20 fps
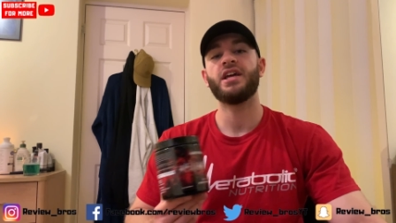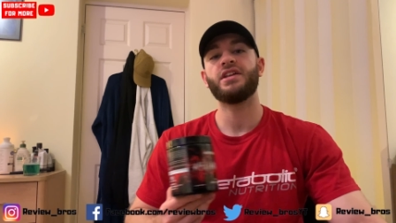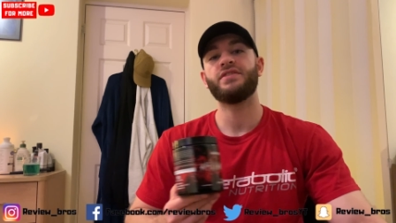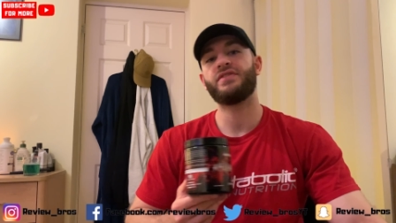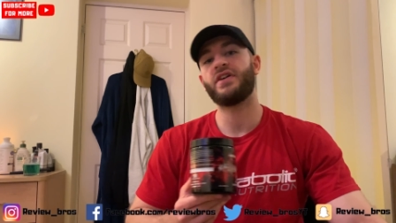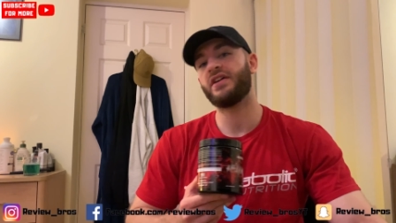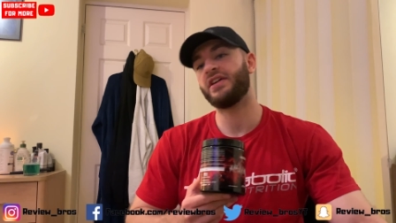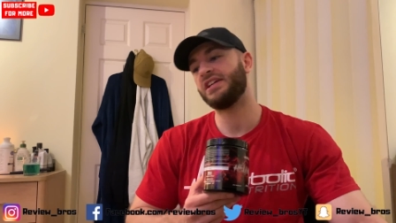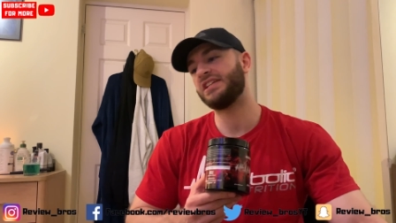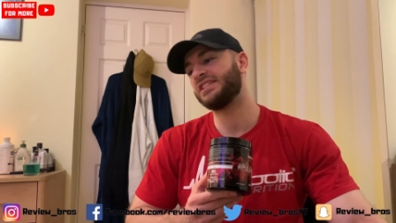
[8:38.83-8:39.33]

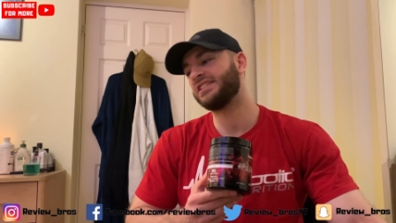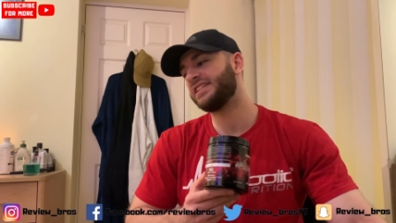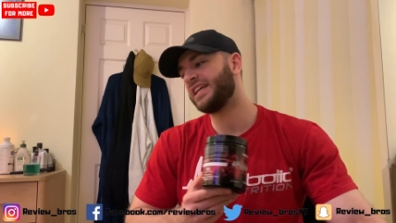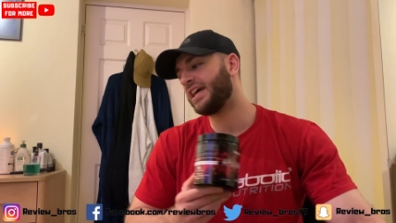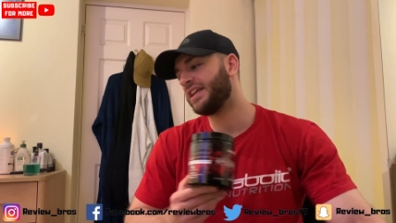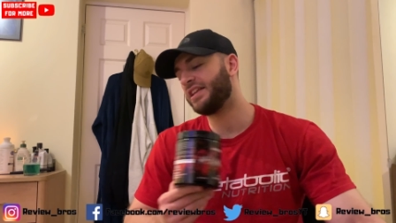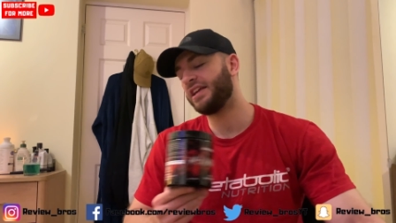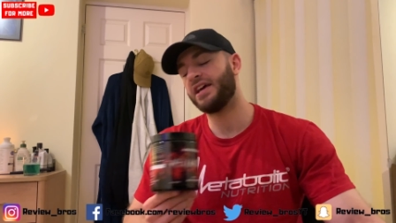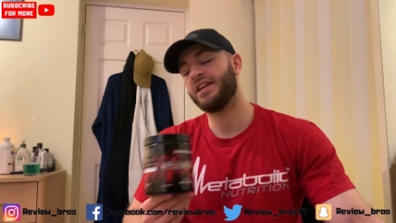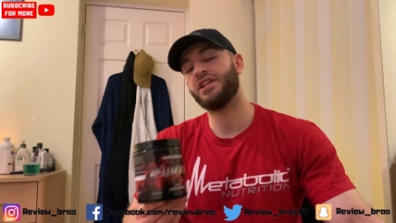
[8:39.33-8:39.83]
Very
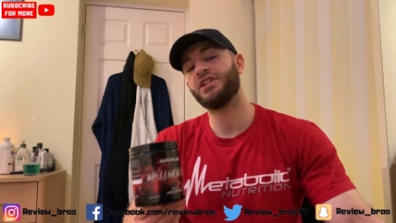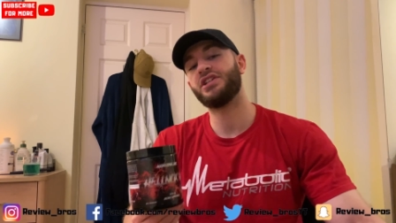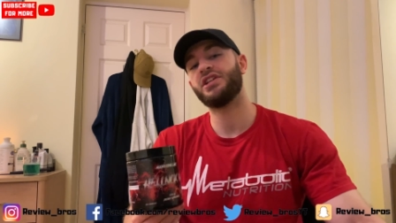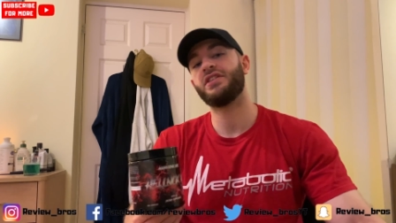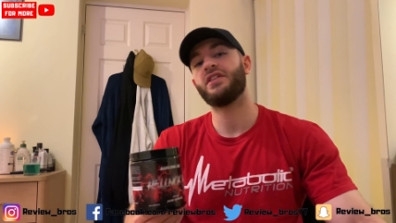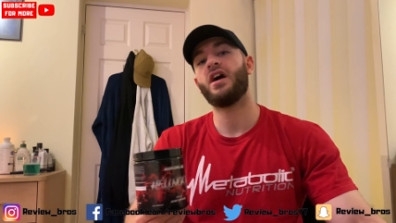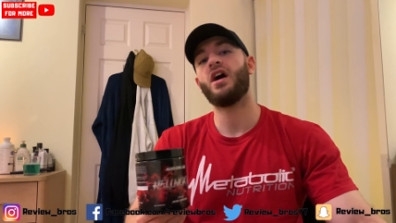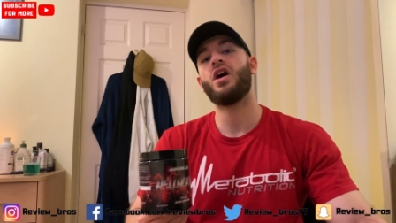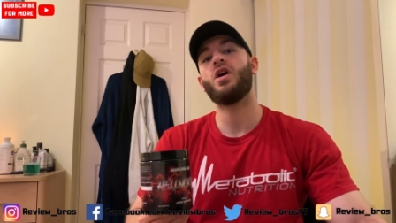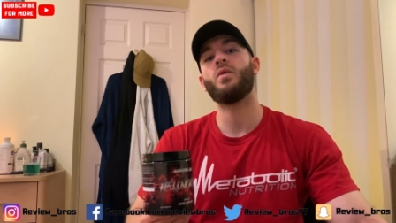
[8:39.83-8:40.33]
steady energy
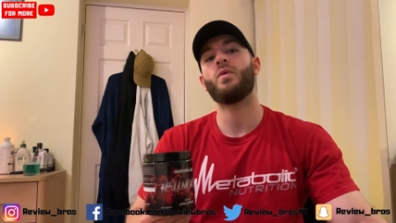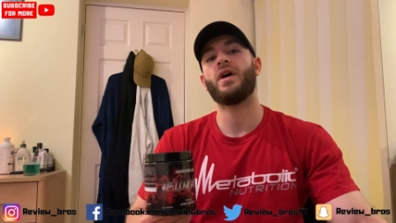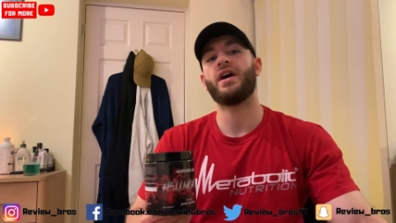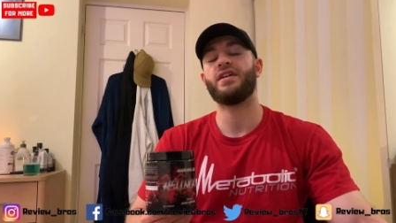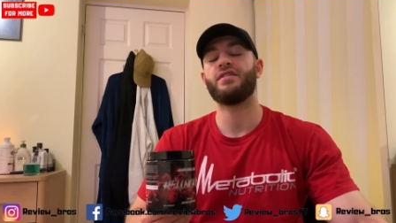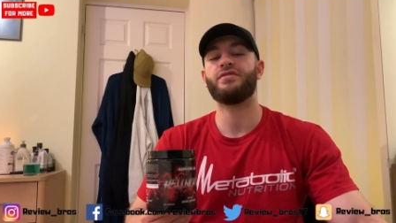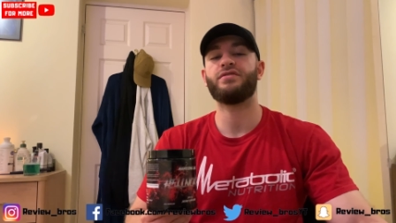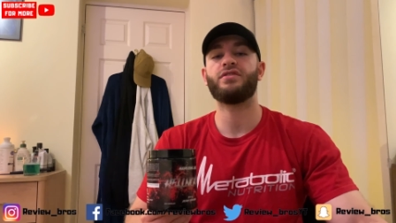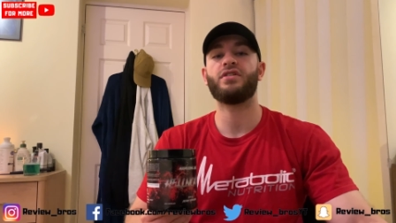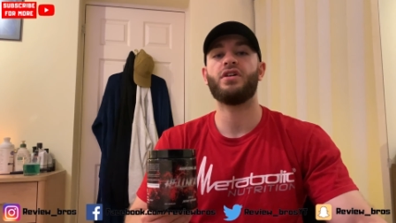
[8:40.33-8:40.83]
the whole
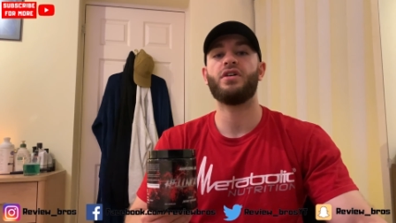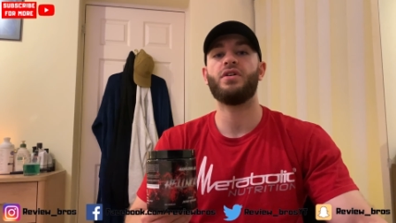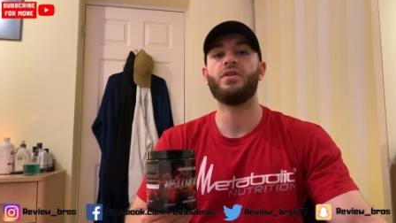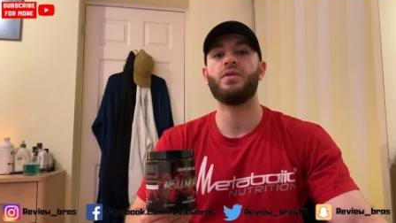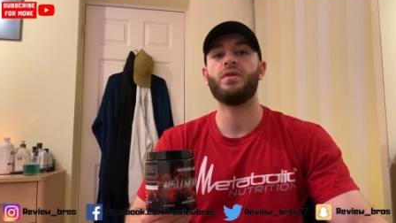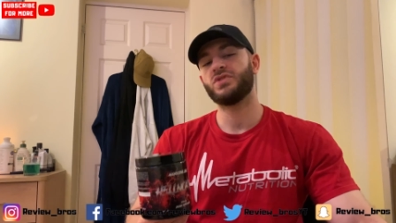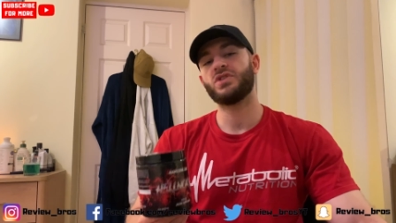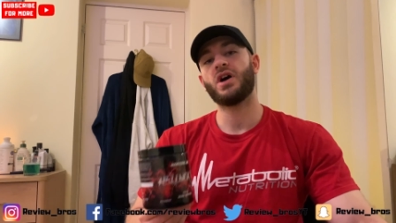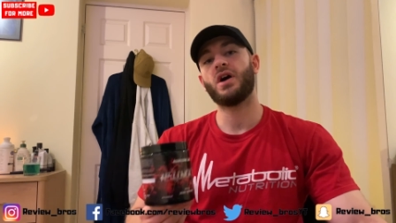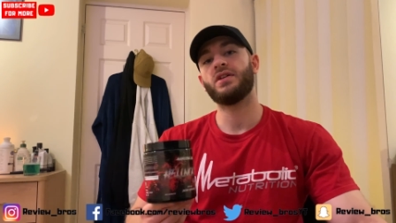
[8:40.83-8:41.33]
way
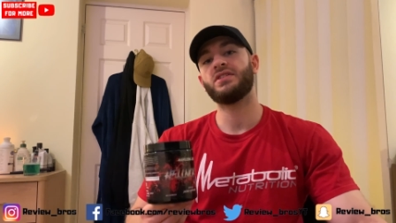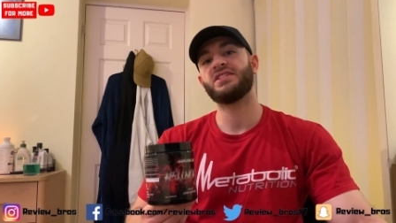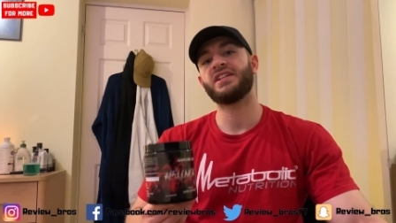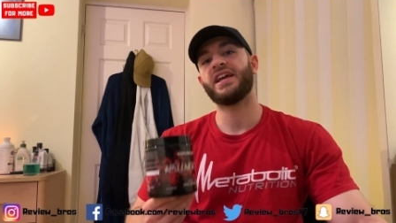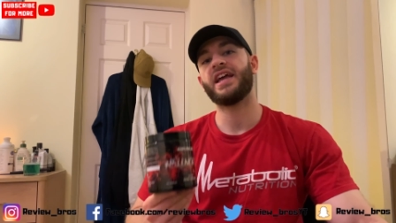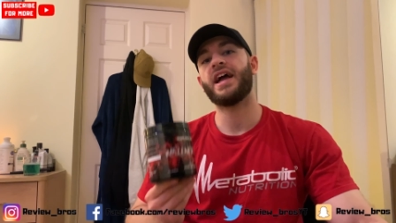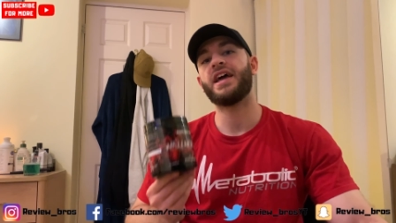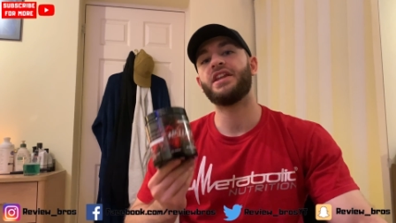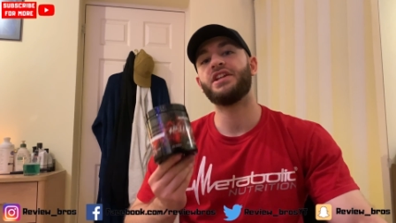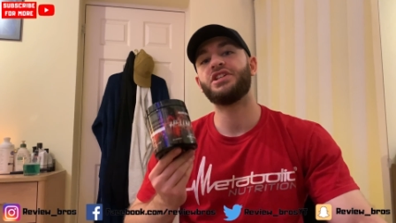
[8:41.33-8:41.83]
through. So I'd
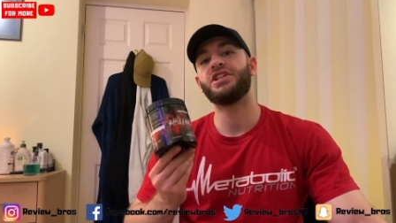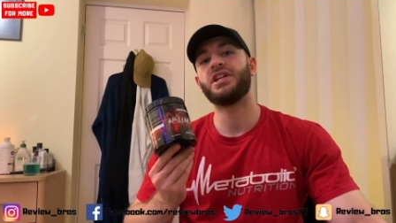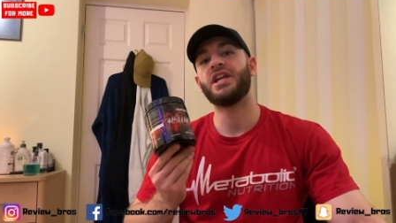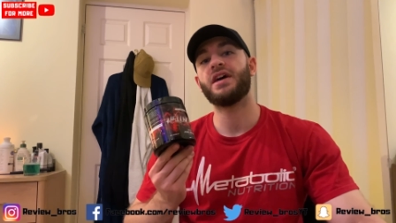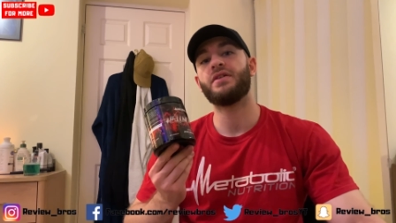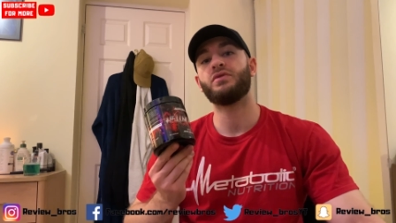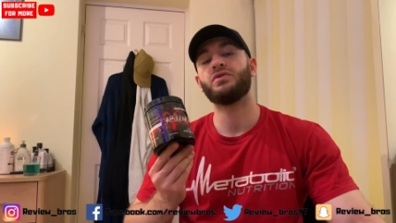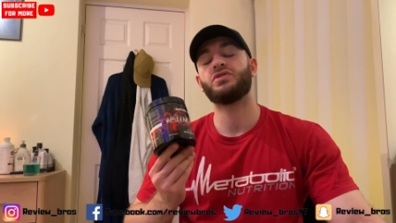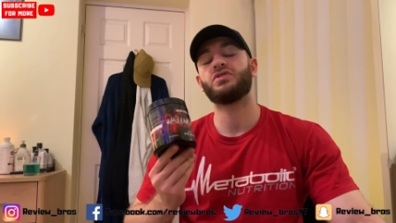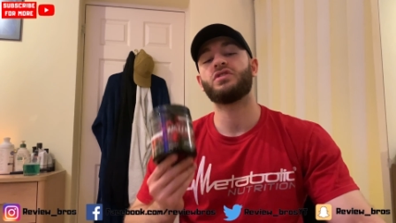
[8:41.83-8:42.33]
say energy
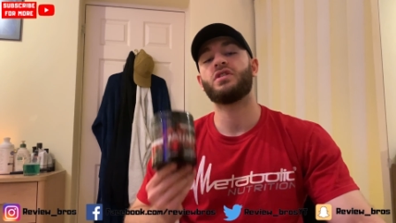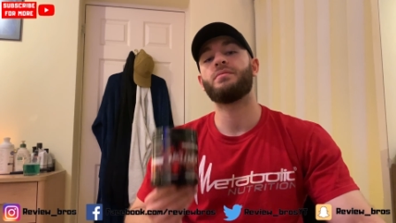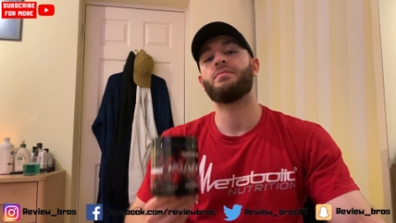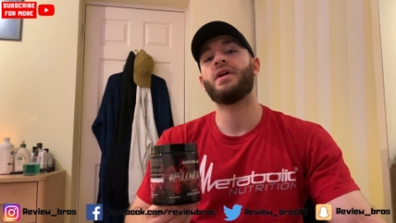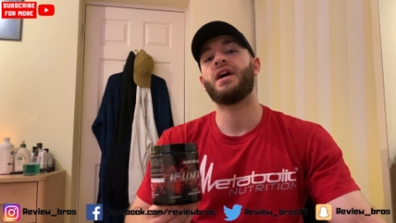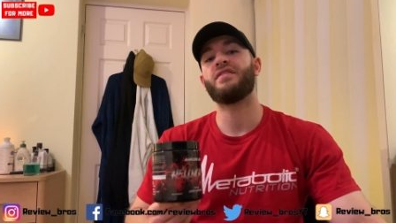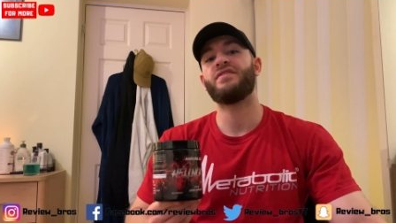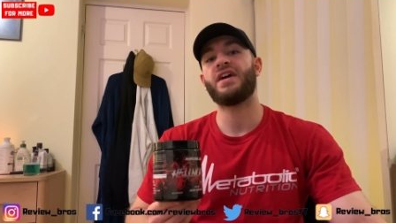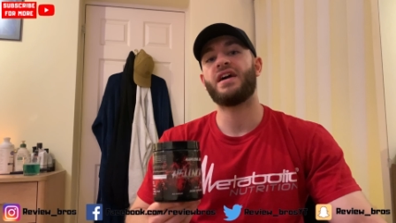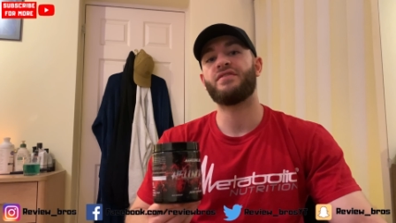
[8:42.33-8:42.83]
levels are
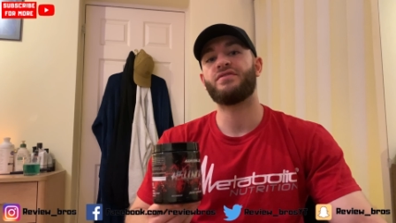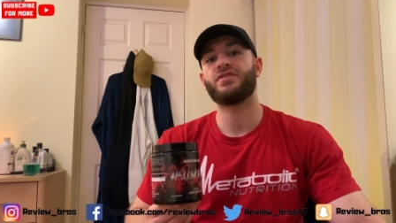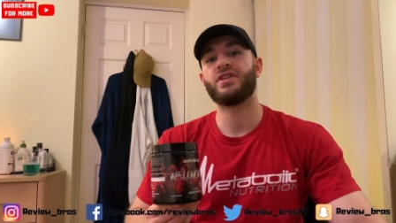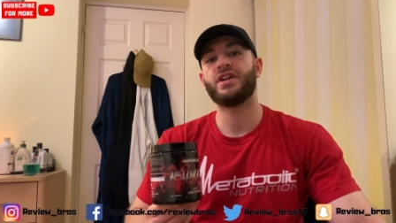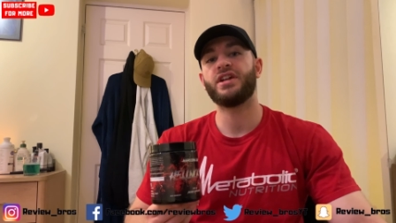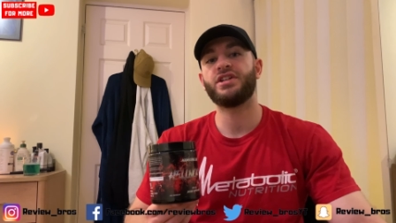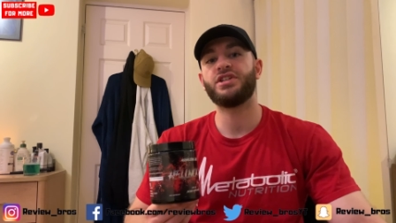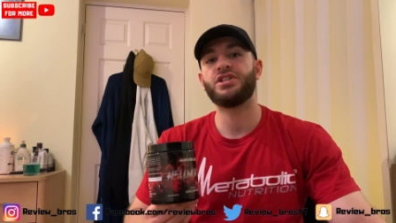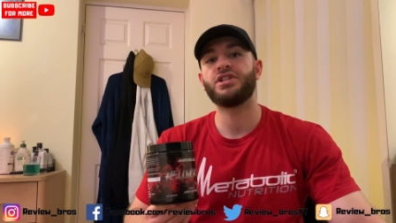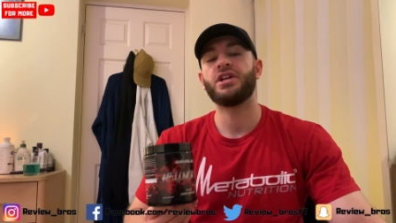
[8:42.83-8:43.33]
above
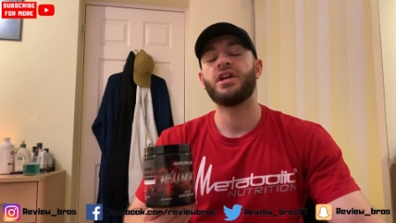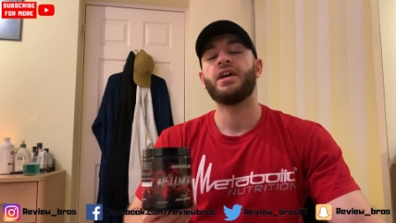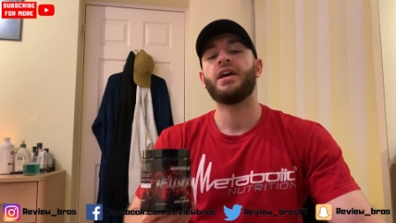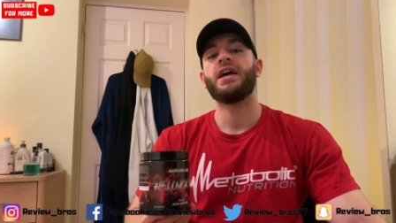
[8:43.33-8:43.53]
average.